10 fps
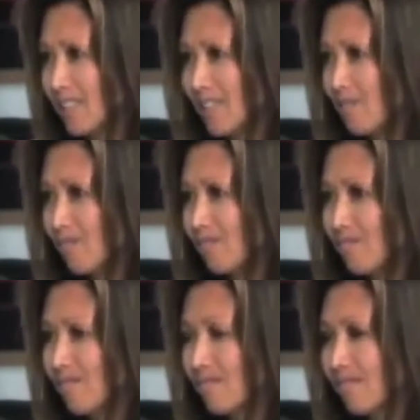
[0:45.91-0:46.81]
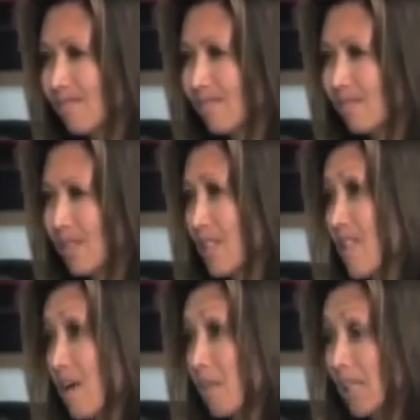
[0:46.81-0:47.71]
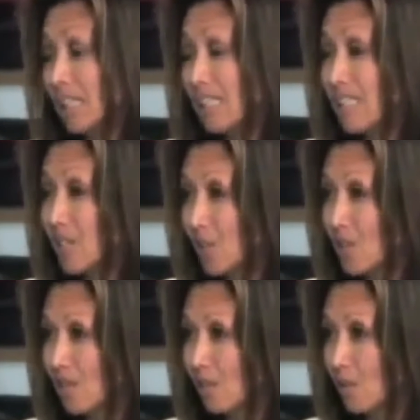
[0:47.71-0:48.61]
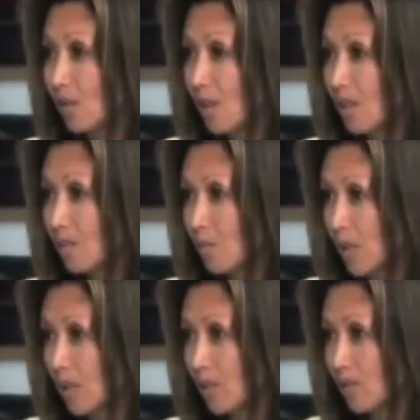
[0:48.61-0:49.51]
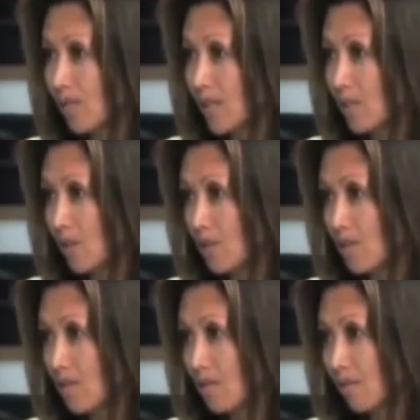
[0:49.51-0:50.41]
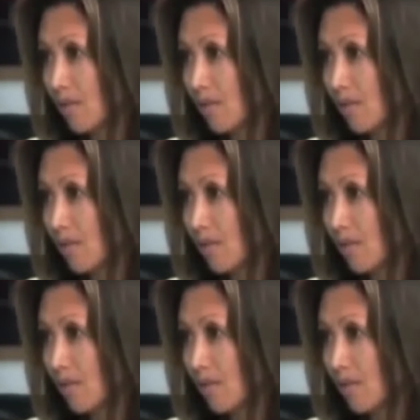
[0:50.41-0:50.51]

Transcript: Did that make it easier to bring new investors